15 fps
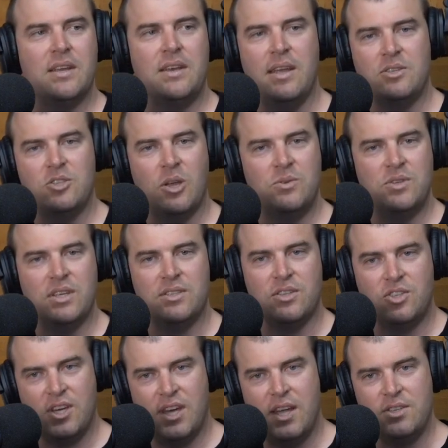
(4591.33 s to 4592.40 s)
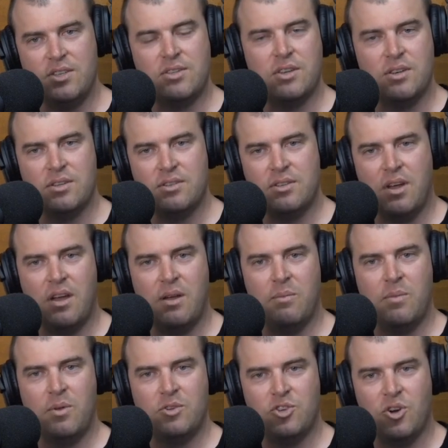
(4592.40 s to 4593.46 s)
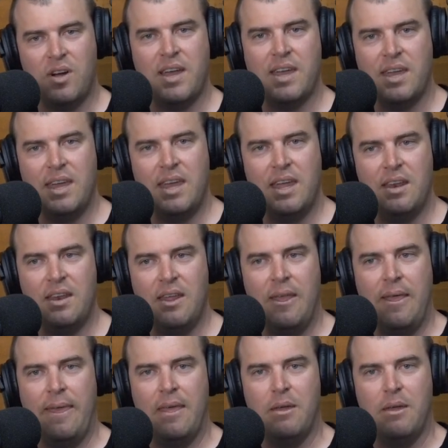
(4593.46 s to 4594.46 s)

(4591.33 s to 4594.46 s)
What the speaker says: Next time she gets a chance, she's going to stop, try again.